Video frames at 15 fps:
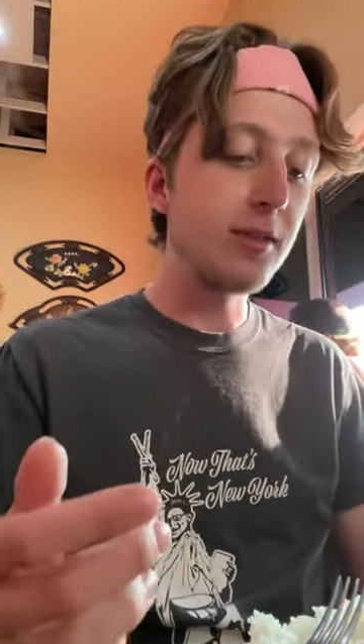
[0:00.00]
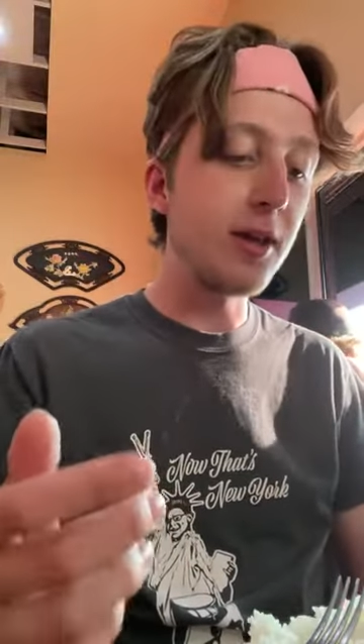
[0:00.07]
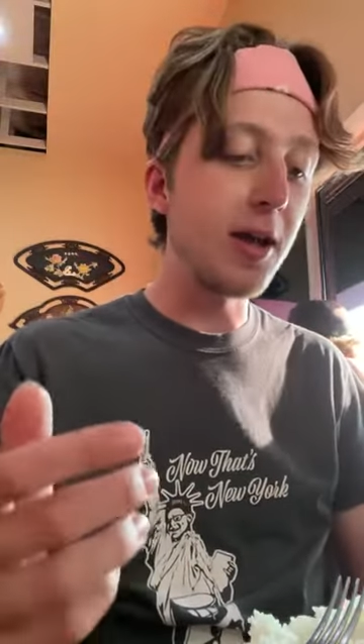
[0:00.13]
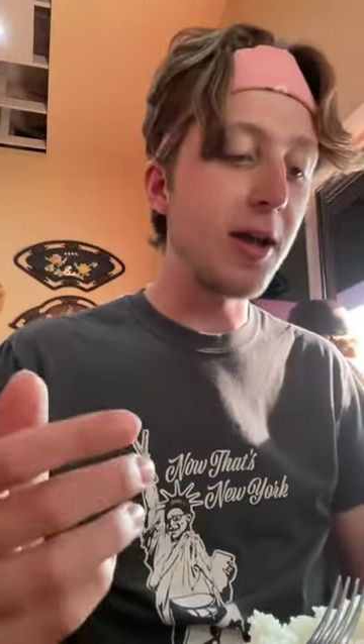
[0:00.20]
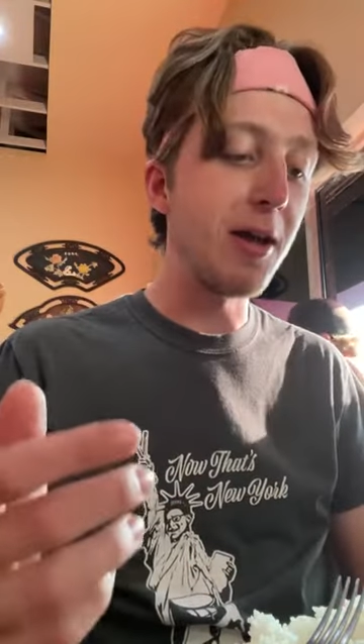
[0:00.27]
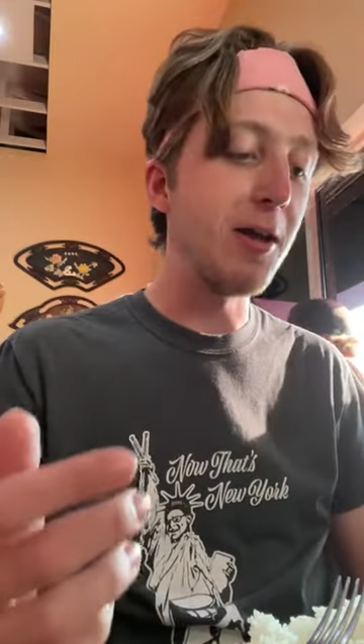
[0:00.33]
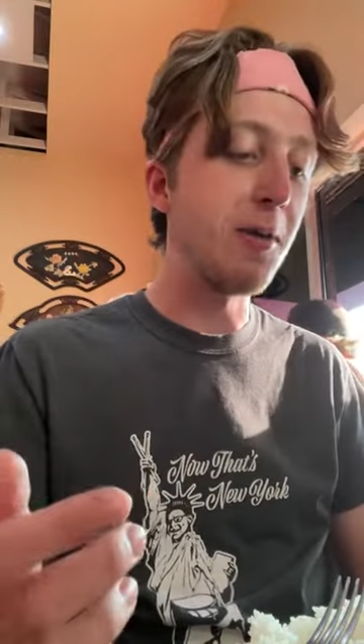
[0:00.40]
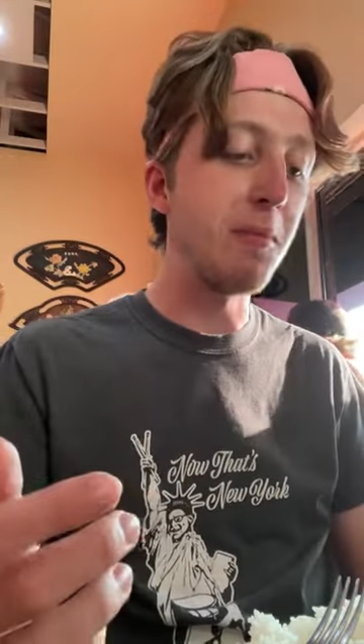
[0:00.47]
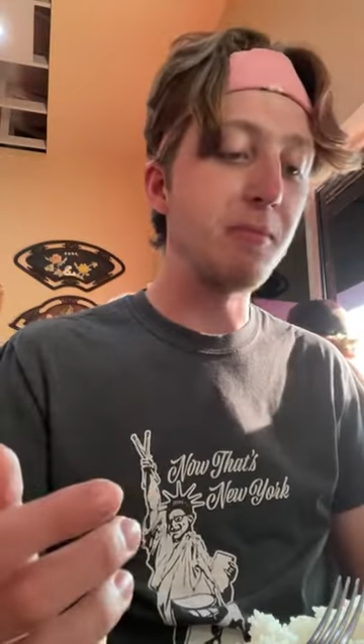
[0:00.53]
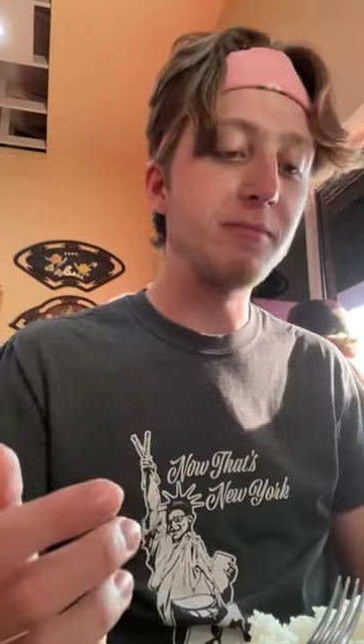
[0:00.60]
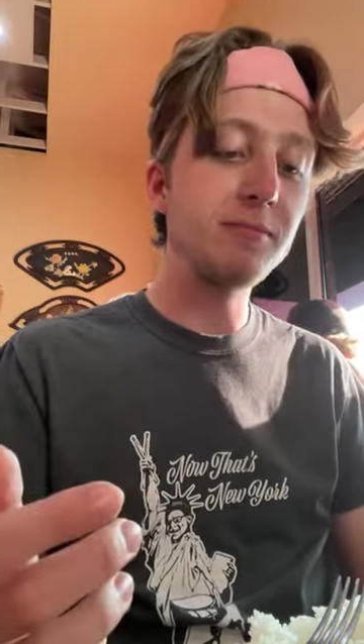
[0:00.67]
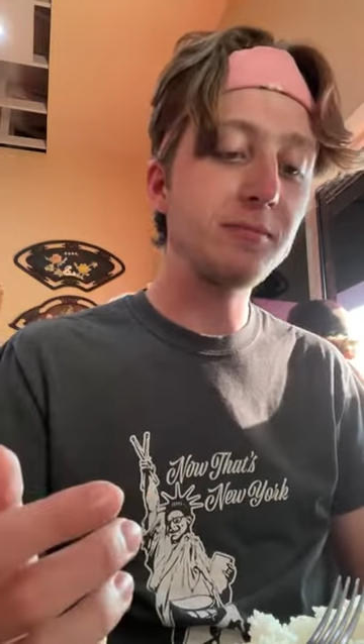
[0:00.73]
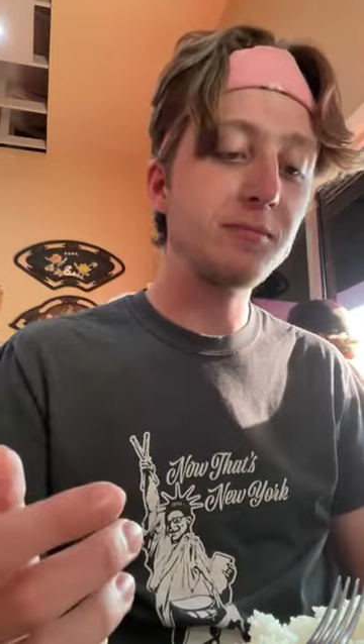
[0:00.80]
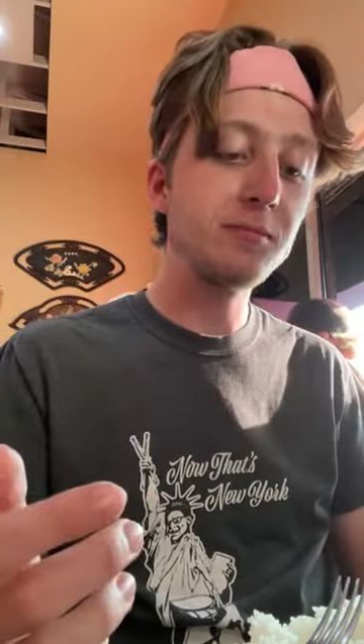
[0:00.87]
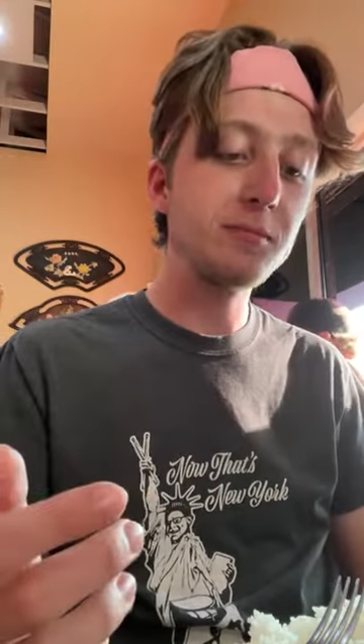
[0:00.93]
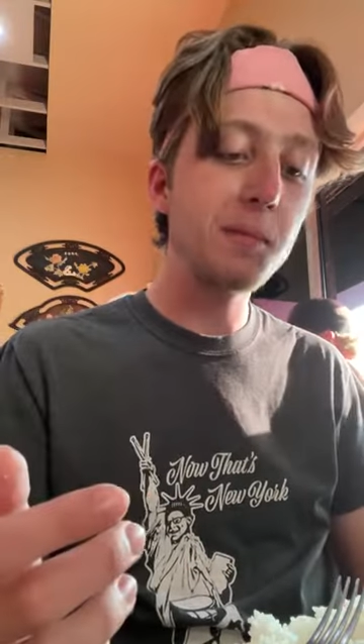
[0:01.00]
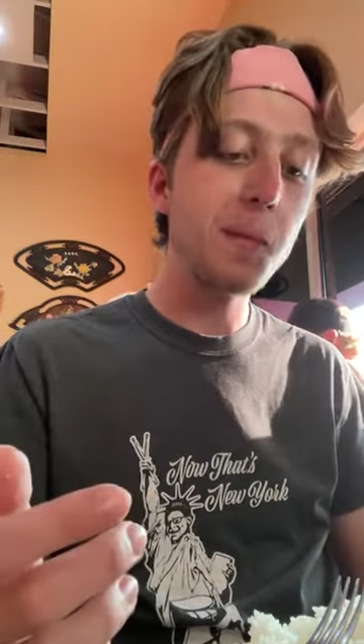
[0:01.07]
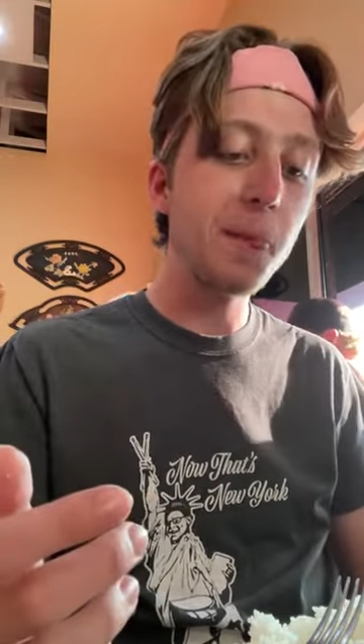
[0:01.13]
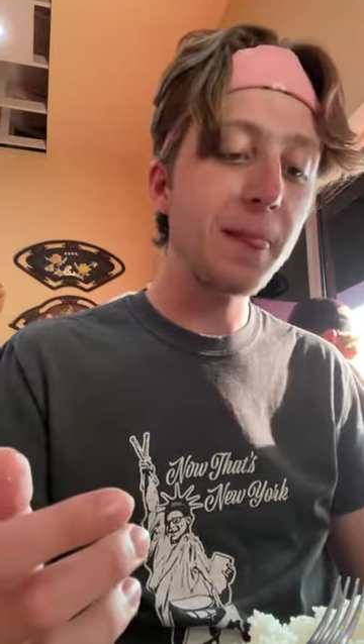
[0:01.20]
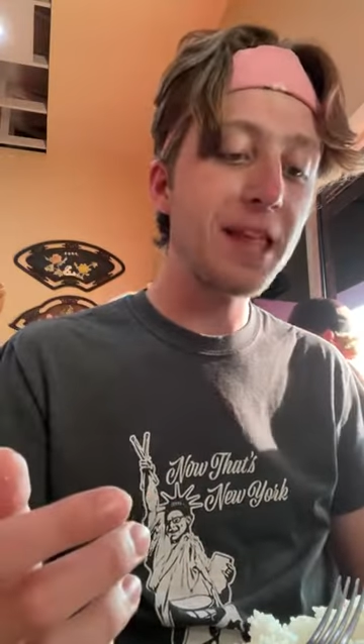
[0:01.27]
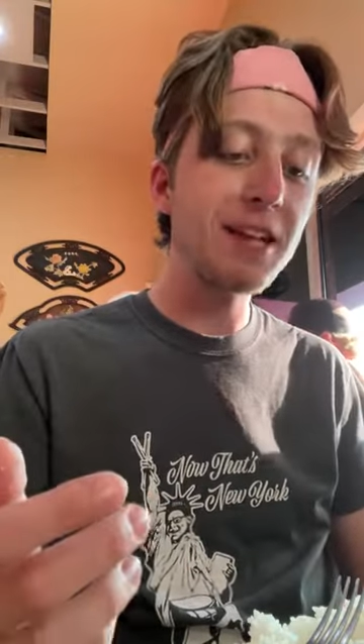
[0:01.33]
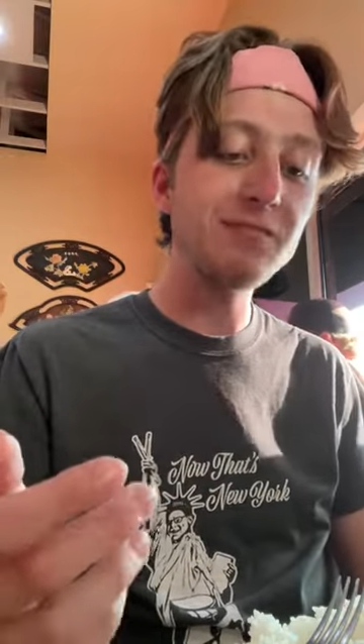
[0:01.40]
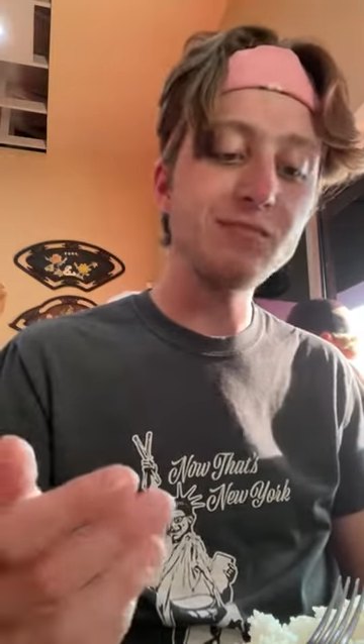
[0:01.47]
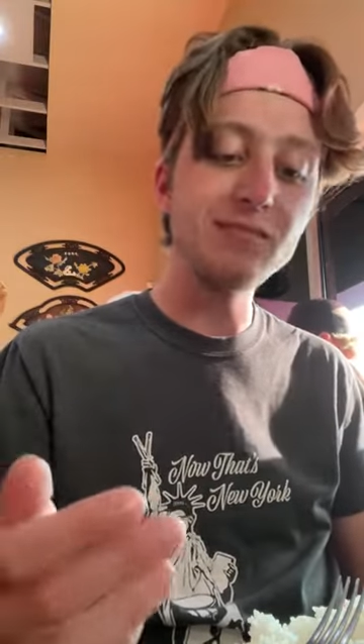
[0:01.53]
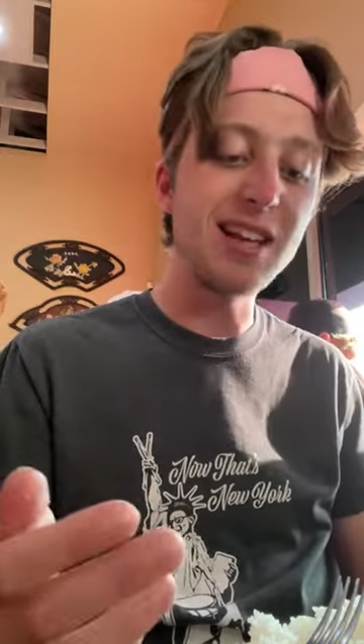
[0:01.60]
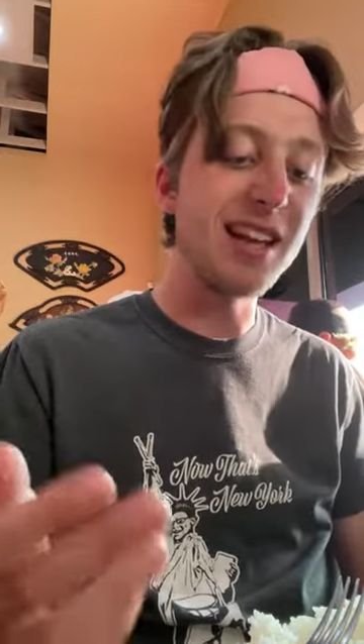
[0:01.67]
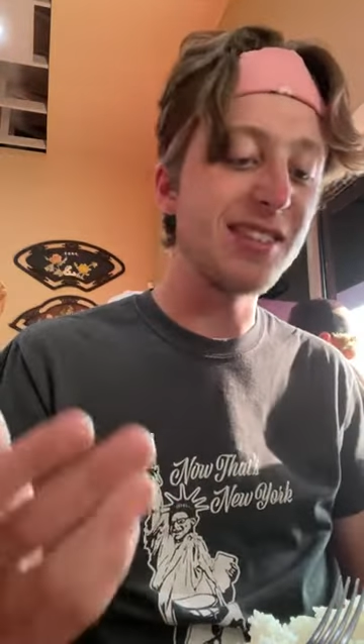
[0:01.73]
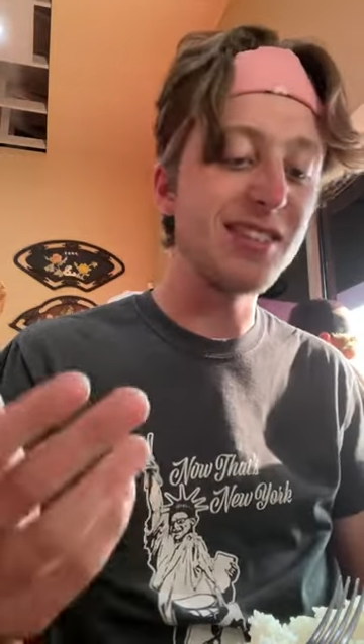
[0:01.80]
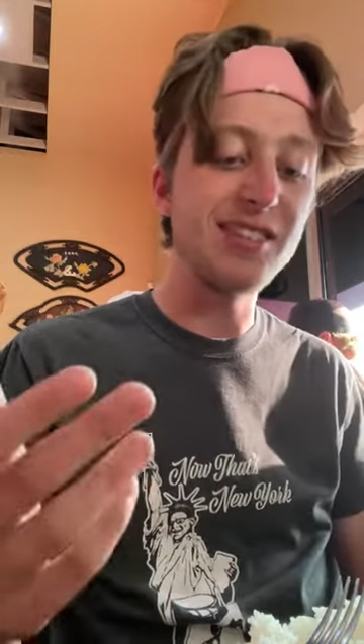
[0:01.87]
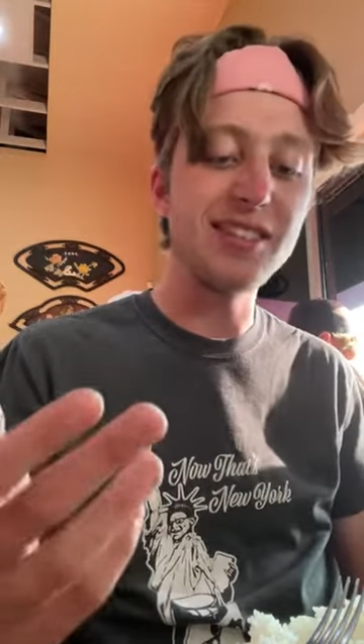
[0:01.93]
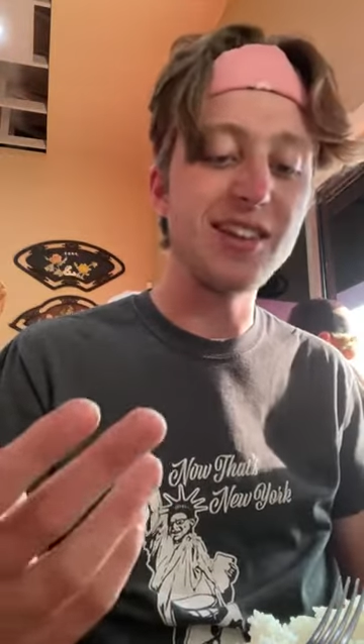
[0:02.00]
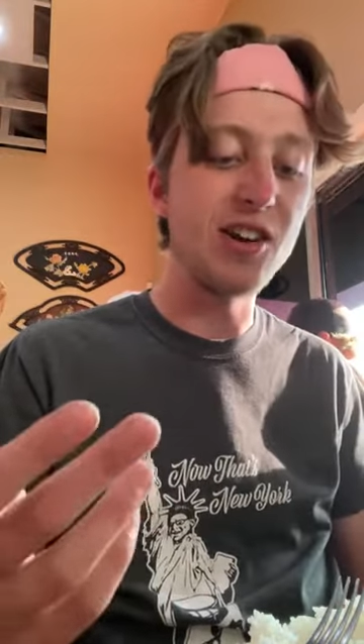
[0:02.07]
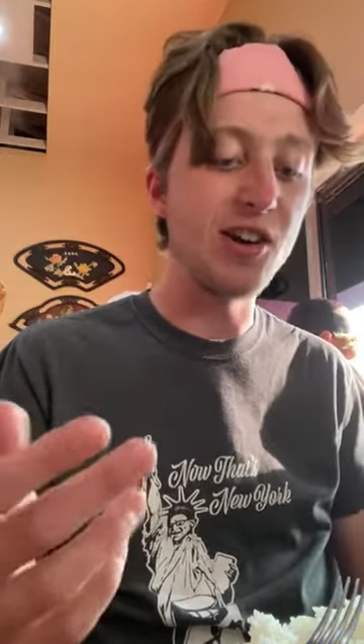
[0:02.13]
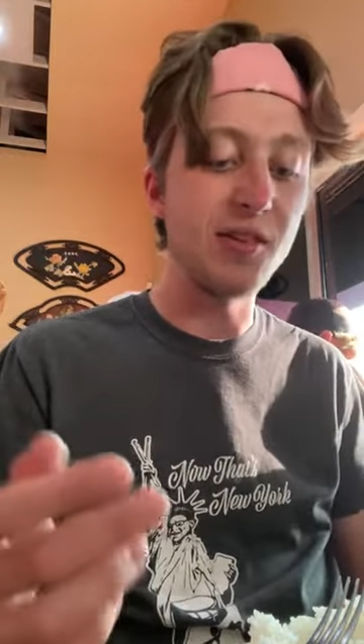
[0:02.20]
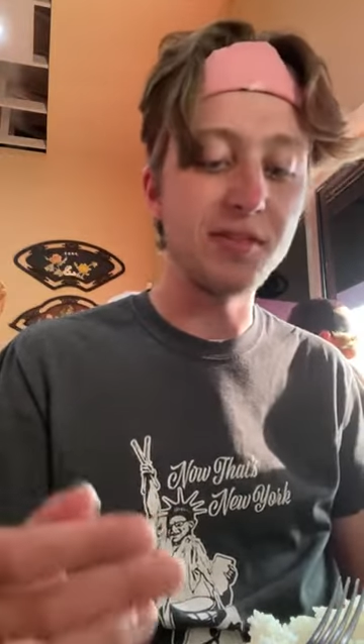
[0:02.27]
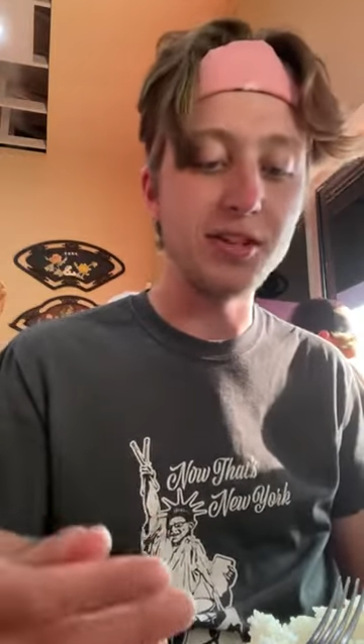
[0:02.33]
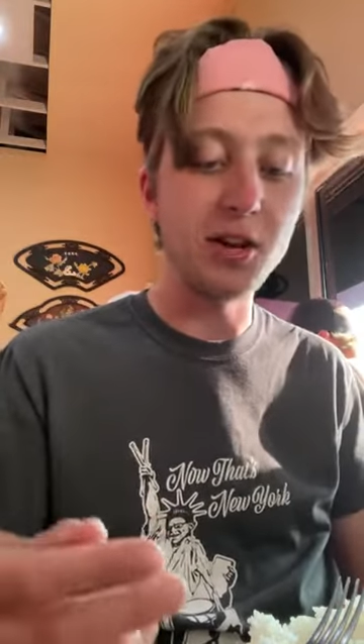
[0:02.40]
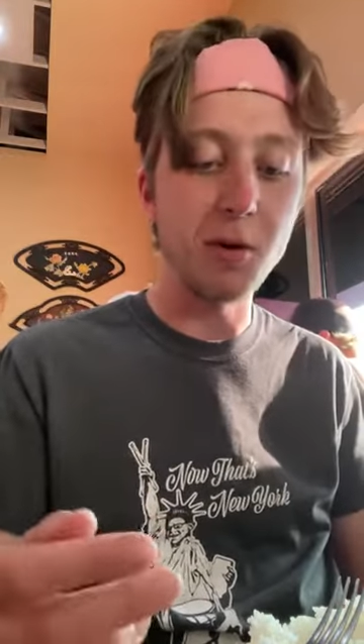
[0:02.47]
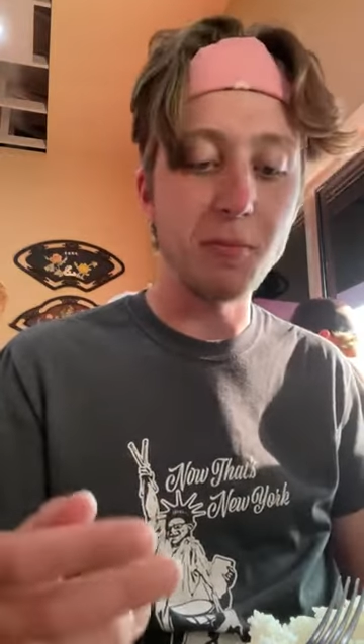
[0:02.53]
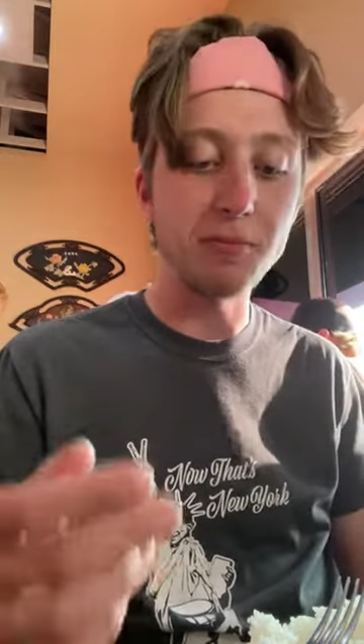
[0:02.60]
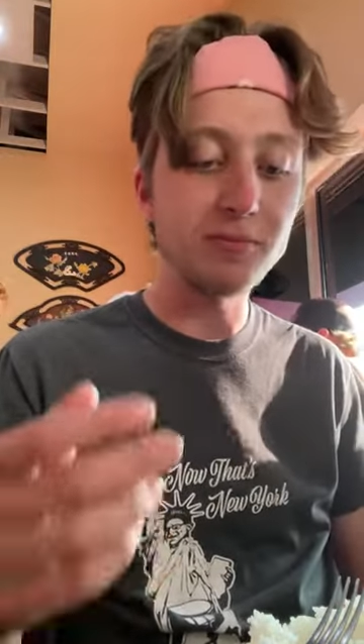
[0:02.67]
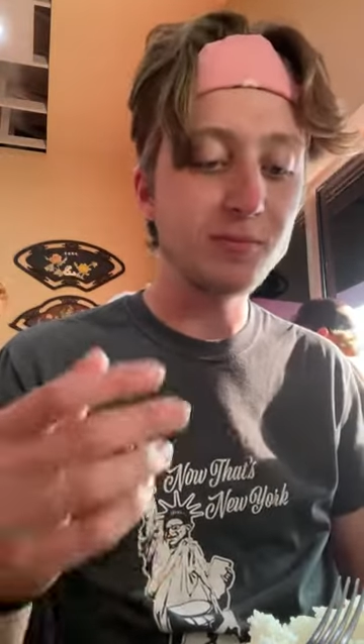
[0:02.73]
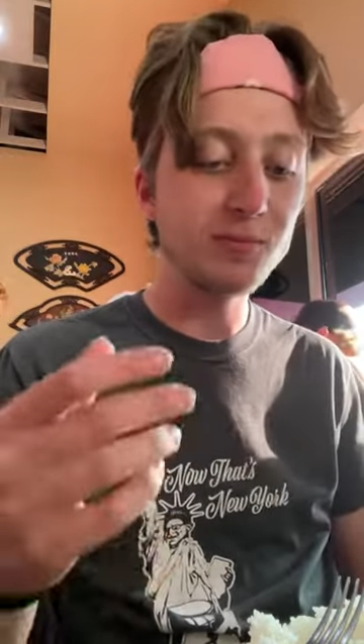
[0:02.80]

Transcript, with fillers: Um, that's oh, you know.